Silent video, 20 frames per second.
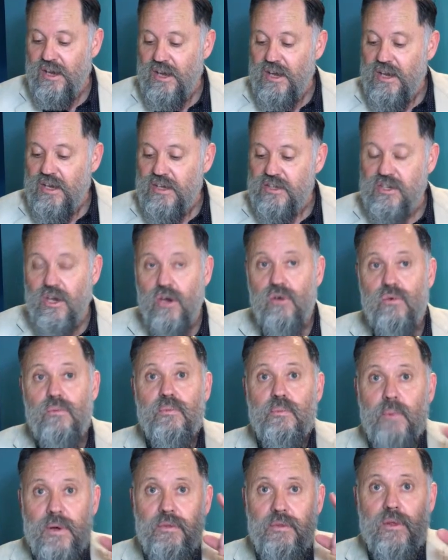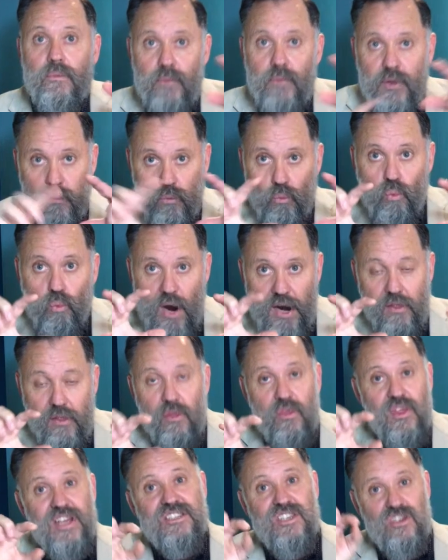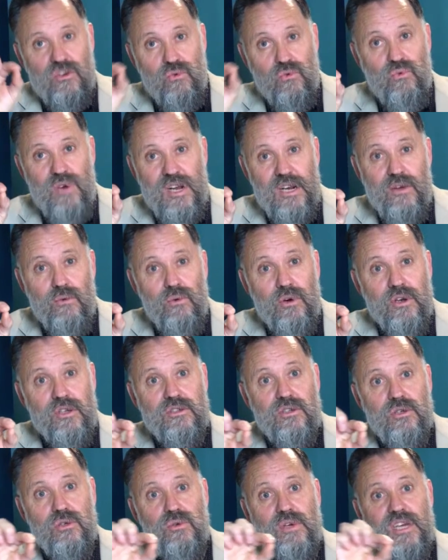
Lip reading: So, but one of the things that you really want to do